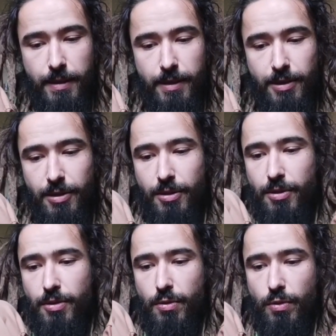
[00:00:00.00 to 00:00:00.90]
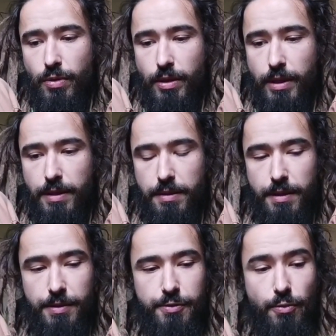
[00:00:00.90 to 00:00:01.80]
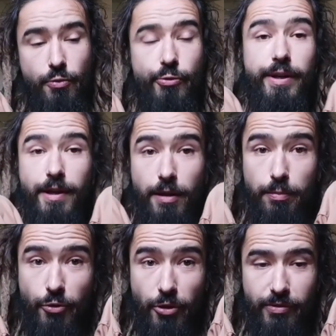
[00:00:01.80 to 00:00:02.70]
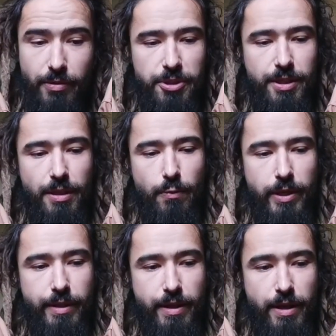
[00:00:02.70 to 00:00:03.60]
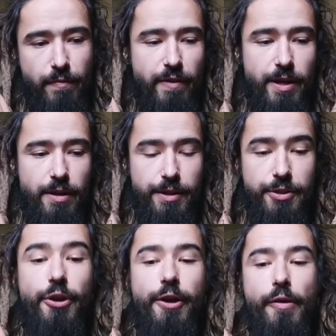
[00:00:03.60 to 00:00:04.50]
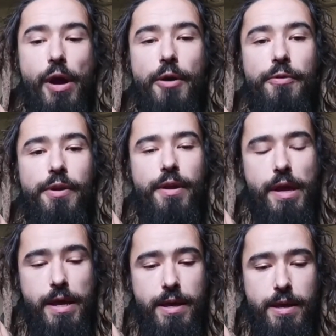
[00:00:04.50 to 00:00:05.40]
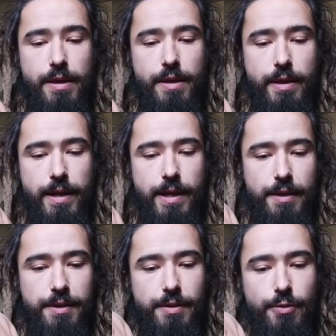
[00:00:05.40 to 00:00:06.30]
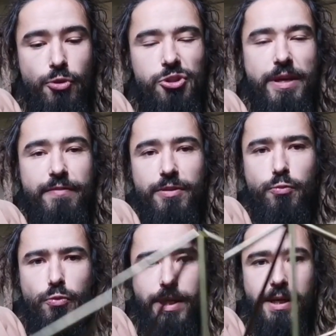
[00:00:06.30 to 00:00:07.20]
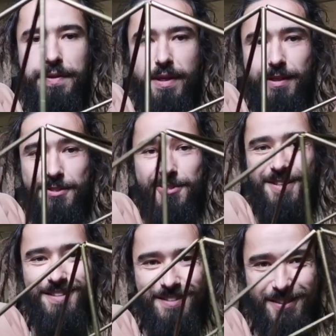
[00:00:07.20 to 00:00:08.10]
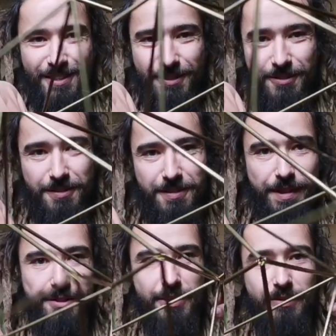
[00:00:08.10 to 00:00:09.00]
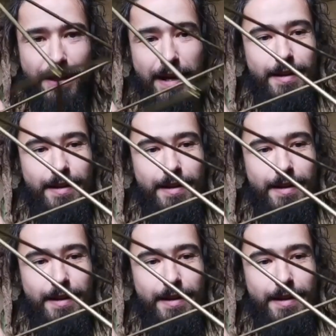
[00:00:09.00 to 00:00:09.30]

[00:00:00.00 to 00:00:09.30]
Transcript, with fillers: into critical proximity where they finally turn around and do not ever really touch, you know, they just get as close as they can.